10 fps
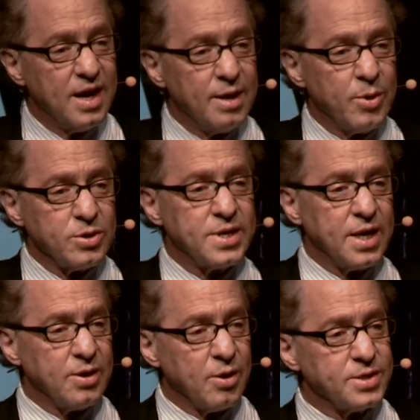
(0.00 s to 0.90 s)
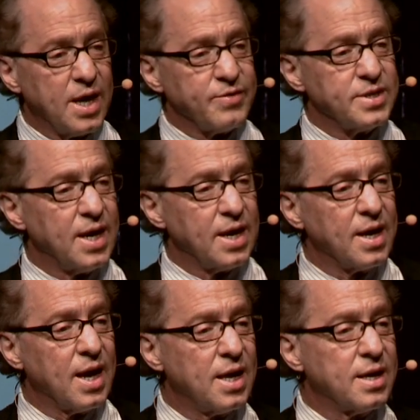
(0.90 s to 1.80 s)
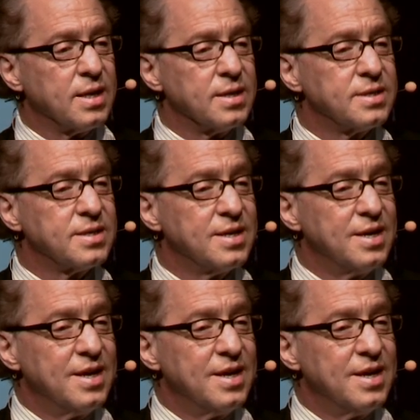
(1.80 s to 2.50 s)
And most 10-year-olds haven't taken calculus.